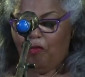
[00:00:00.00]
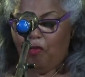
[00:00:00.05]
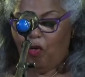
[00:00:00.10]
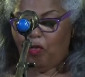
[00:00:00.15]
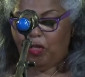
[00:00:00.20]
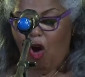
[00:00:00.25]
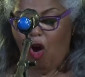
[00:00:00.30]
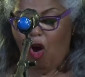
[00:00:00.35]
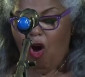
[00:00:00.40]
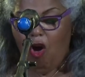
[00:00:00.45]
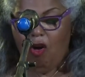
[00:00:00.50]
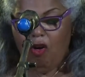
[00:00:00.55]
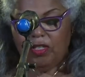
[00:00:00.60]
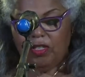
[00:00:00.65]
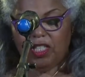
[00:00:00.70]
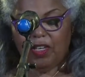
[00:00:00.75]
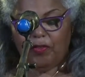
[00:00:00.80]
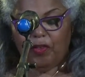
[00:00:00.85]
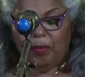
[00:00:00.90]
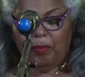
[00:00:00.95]
For the
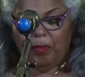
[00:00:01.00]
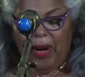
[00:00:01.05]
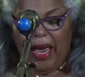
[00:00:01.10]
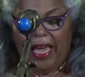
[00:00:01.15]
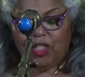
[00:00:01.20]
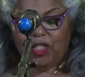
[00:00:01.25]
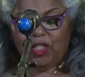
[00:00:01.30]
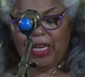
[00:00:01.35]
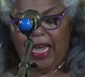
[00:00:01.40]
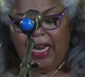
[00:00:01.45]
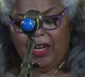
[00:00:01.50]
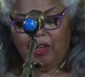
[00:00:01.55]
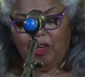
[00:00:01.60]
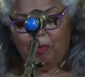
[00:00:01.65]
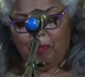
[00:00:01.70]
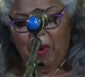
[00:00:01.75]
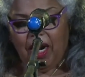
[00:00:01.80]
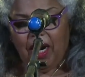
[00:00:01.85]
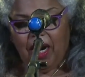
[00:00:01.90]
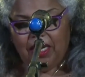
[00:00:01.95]
cause of her branch and her
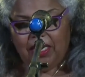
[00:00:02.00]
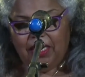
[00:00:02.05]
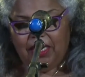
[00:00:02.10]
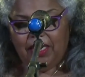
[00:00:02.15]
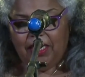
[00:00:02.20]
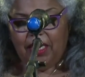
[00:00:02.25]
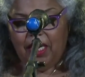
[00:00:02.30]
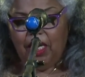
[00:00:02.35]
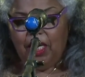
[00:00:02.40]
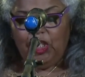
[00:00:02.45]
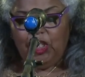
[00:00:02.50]
party,